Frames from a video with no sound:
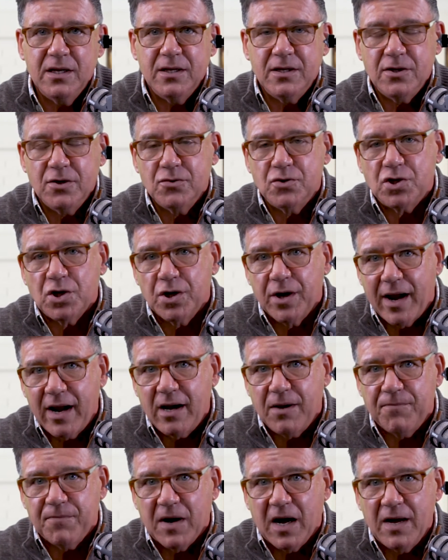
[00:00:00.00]
you'd turn
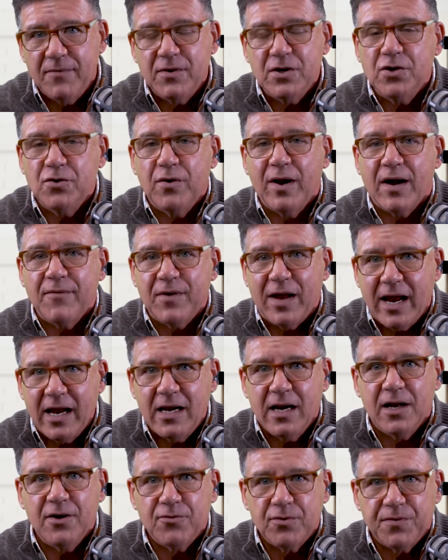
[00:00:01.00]
85 and you'd have
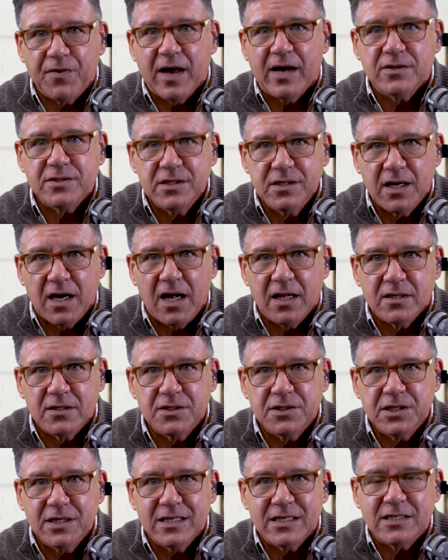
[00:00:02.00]

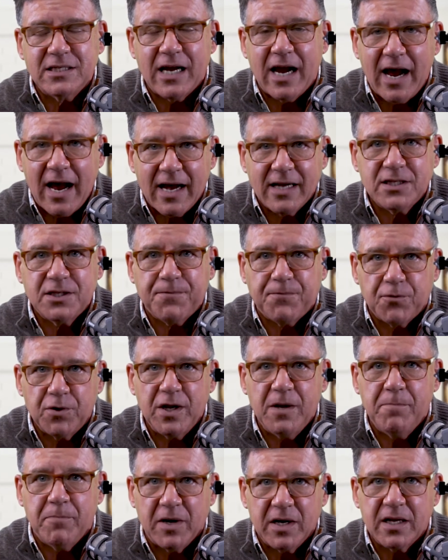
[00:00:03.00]
$800,000 in a
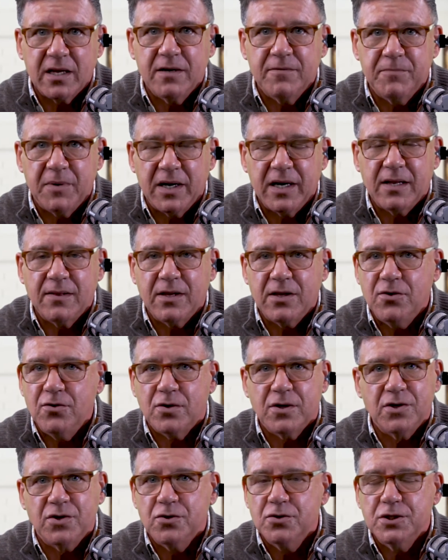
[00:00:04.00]
tax-free bucket of money that you
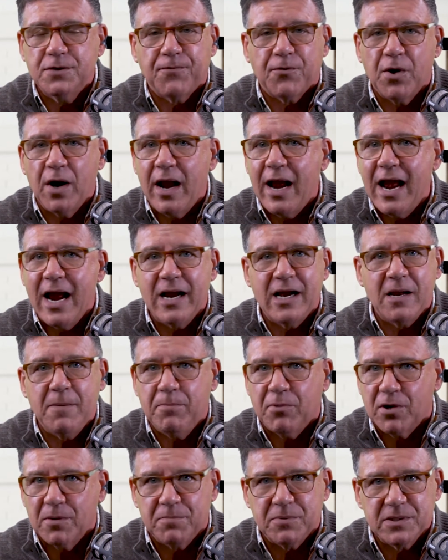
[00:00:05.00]
could use for any
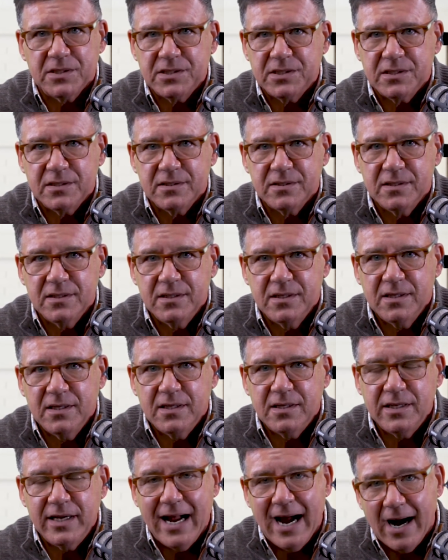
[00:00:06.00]
purpose.
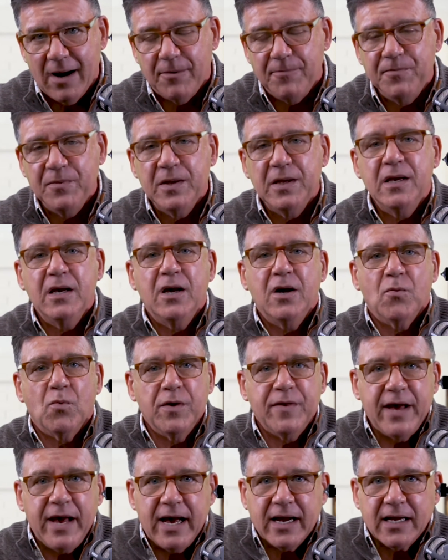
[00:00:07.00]
Now,
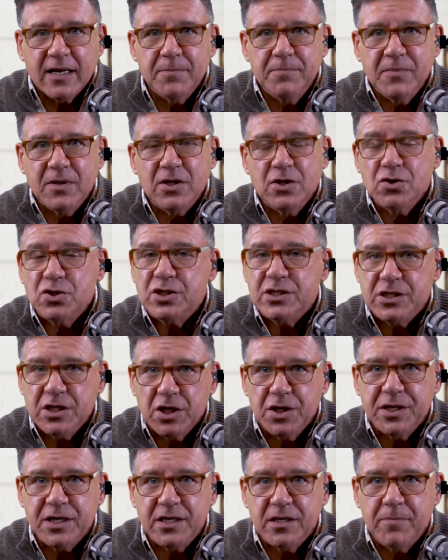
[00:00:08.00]
with a HECM, you
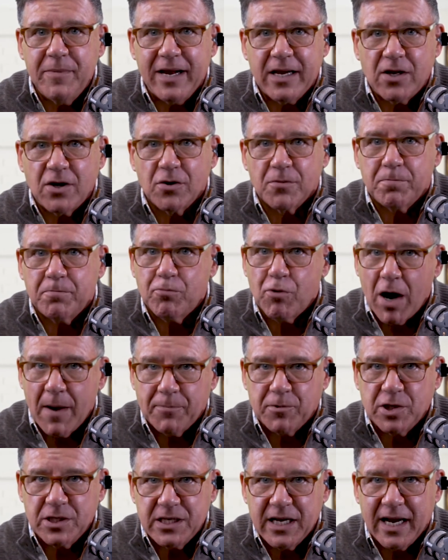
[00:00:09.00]
still need to make your
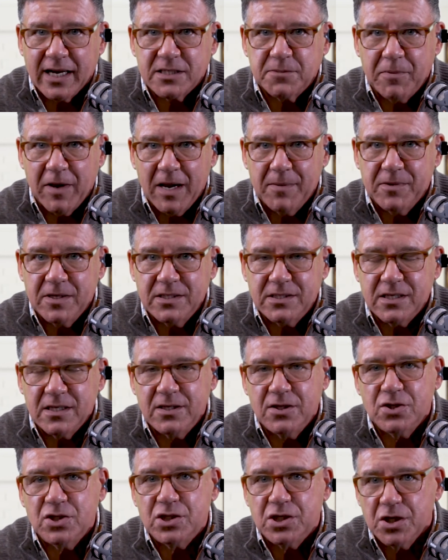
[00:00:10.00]
property tax payments
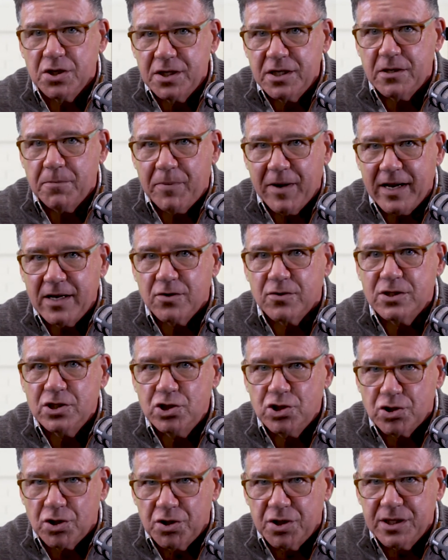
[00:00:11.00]
and you still need to pay your
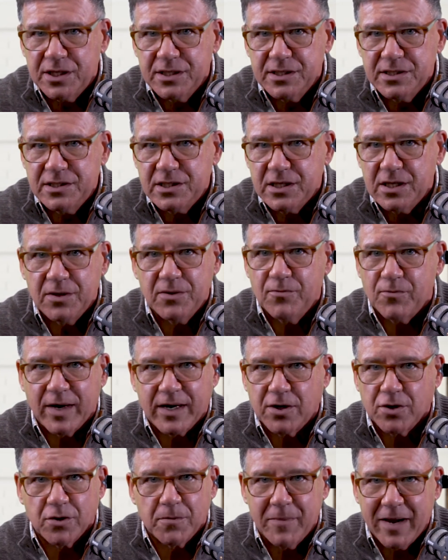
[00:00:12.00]
insurance and
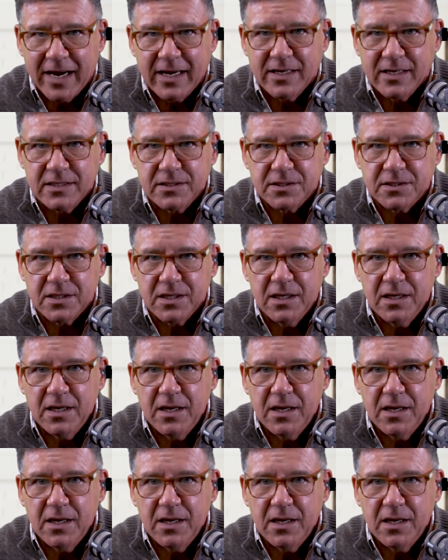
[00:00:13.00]
regular maintenance,